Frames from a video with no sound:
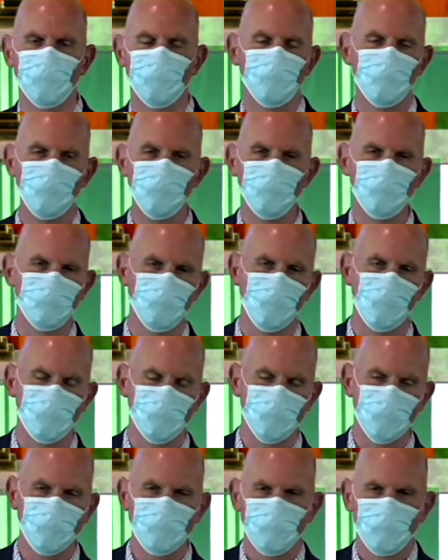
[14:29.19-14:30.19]
pool
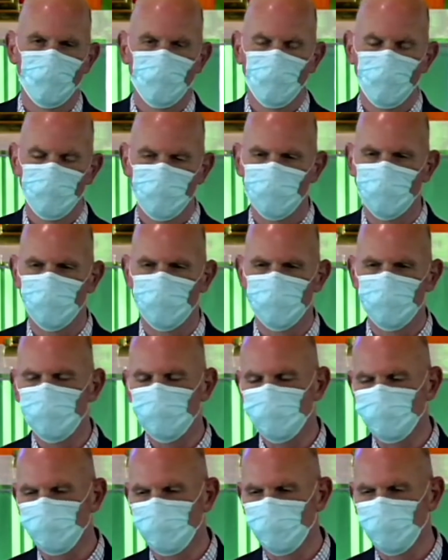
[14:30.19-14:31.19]
party with our
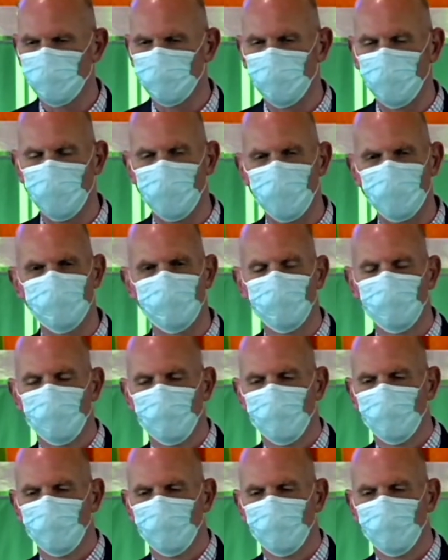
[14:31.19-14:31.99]
youth group, and